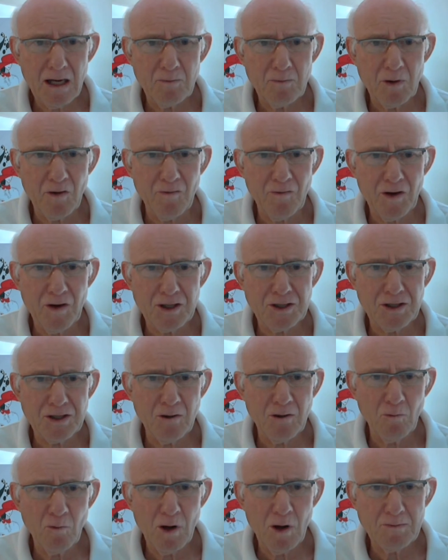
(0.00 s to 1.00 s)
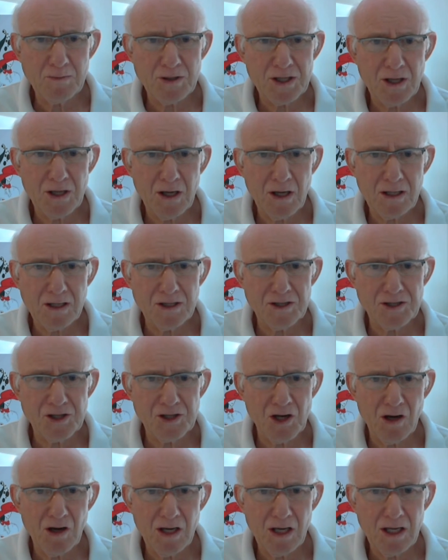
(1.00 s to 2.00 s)
a professional website
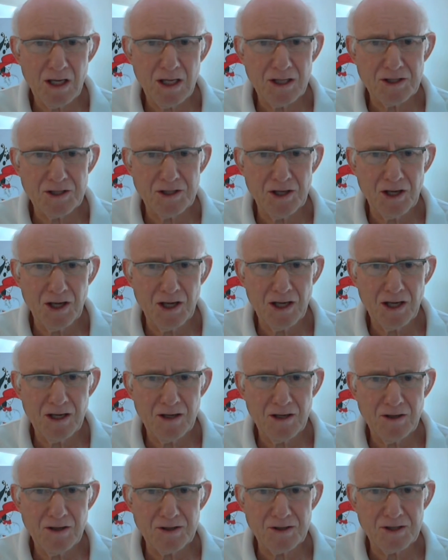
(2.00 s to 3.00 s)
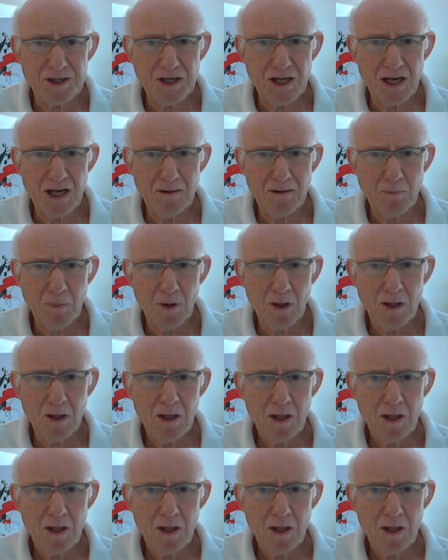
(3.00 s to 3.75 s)
design is needed to set up